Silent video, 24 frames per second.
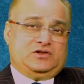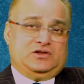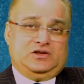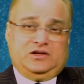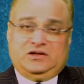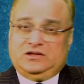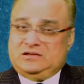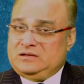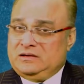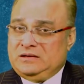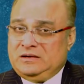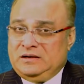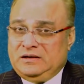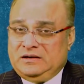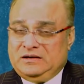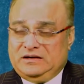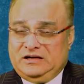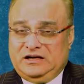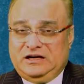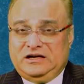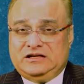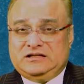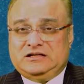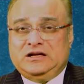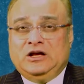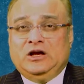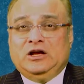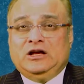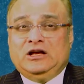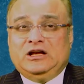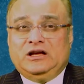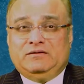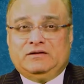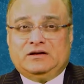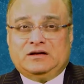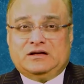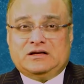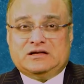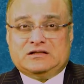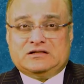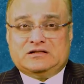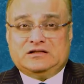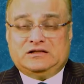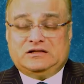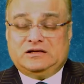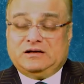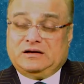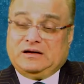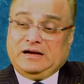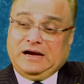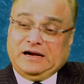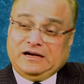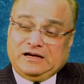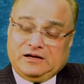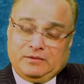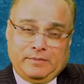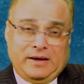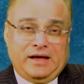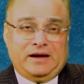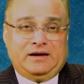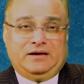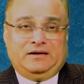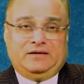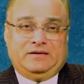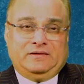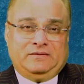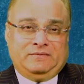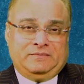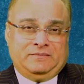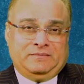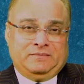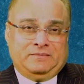deeds, even consider getting married.